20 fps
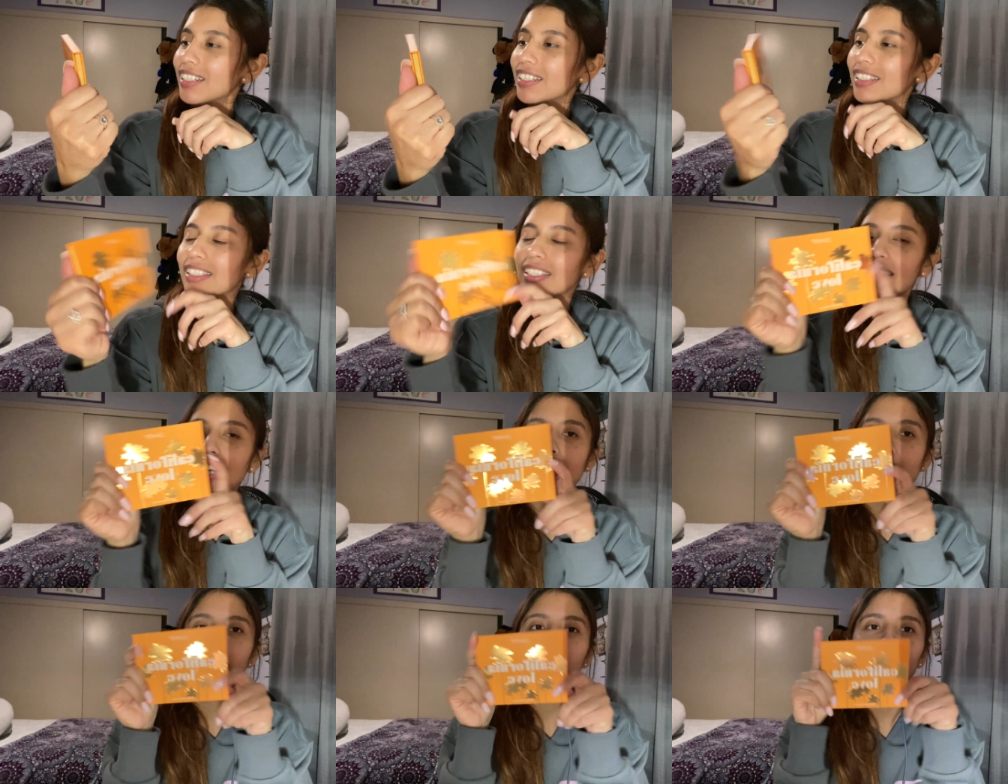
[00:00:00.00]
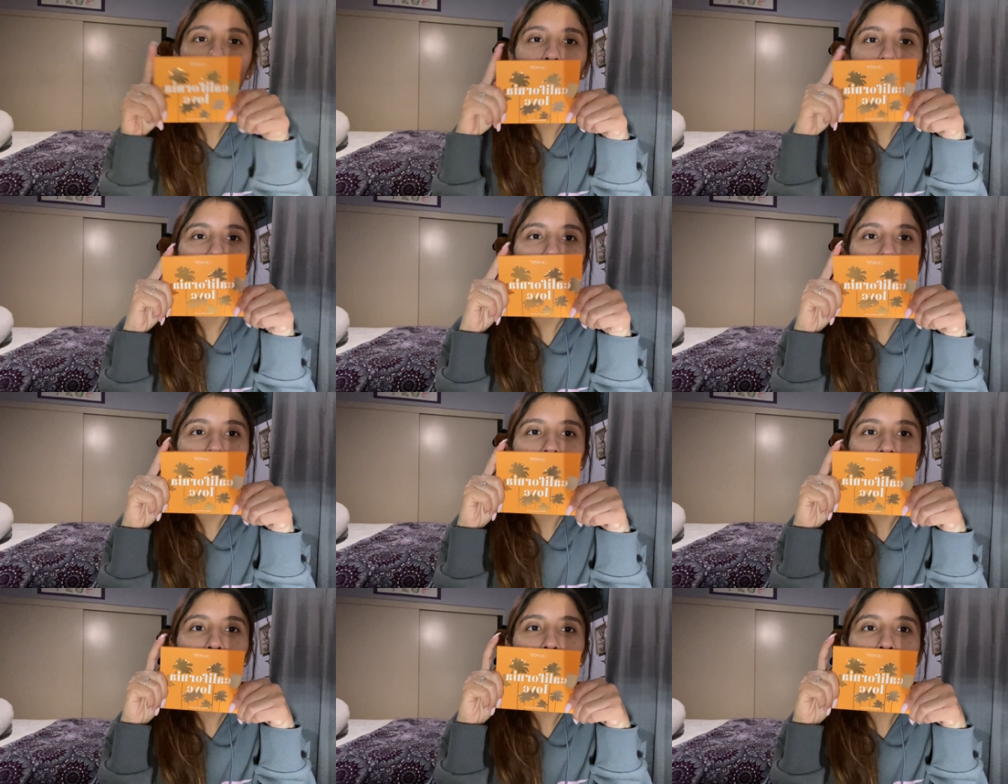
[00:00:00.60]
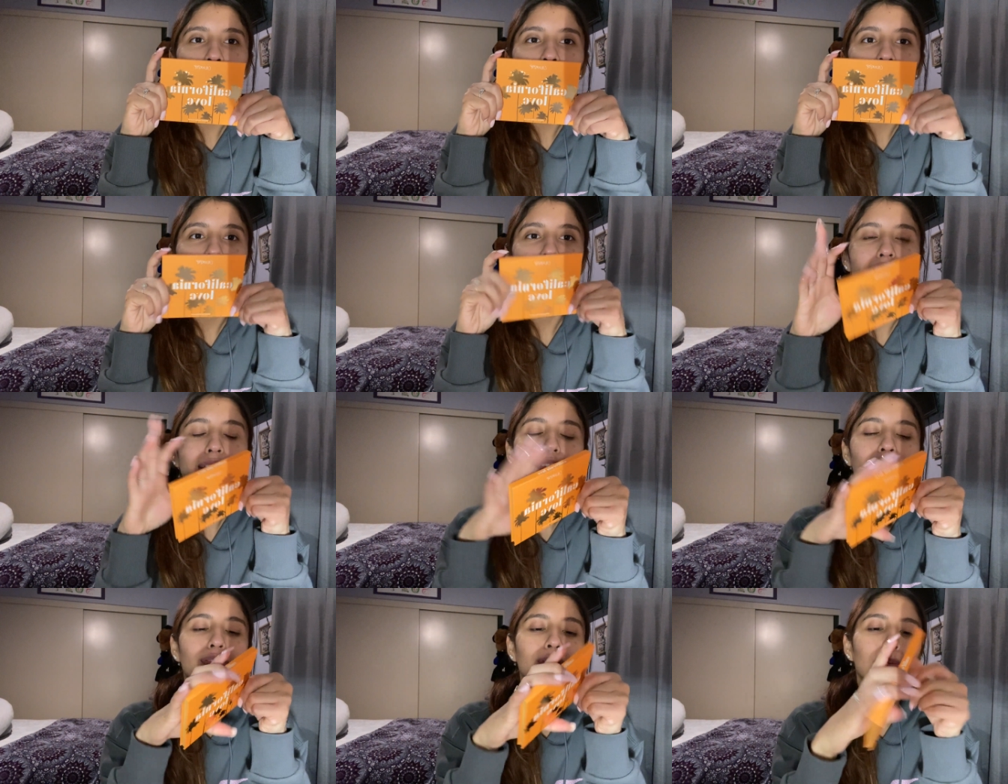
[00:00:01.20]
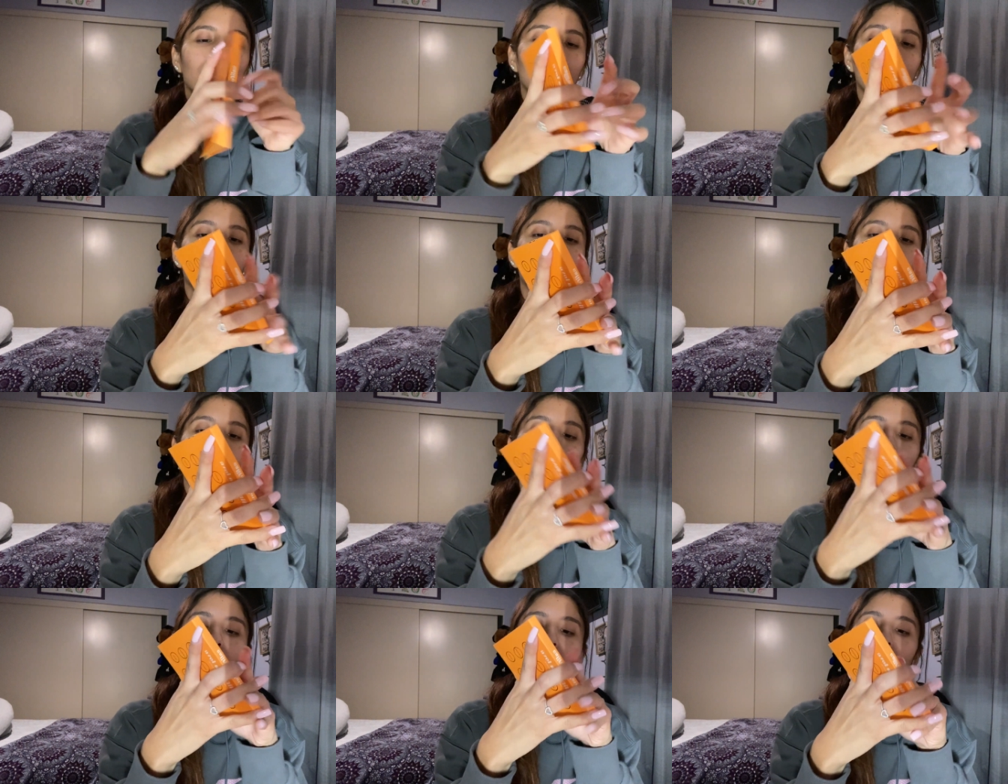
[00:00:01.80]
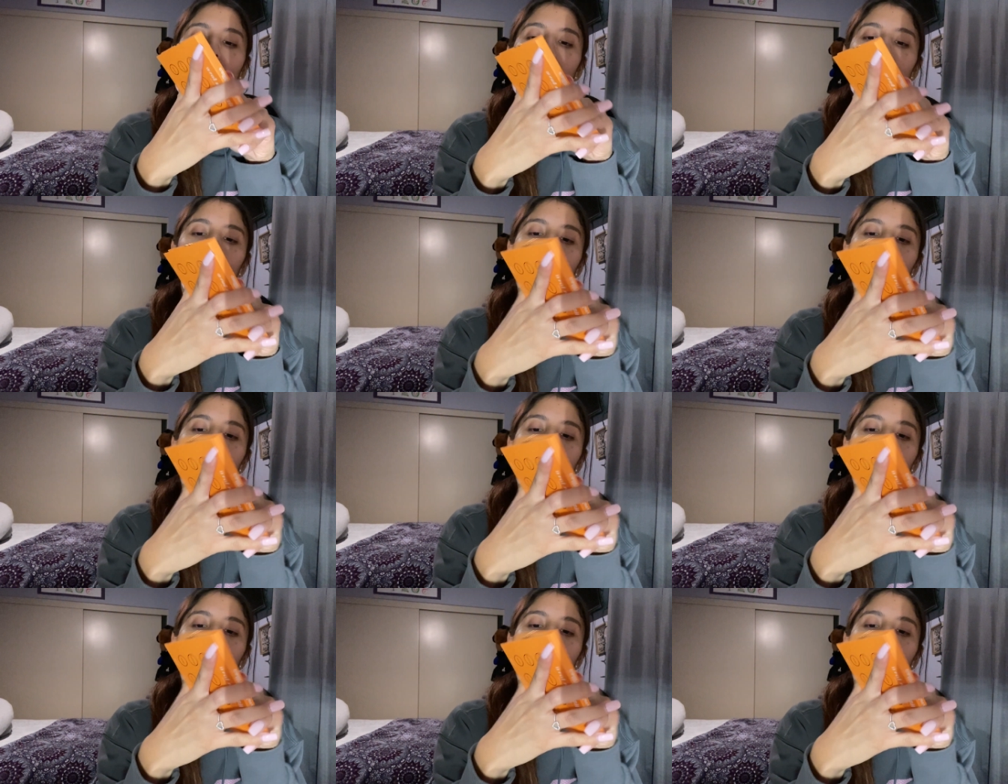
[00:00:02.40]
The California Love palette from ColourPop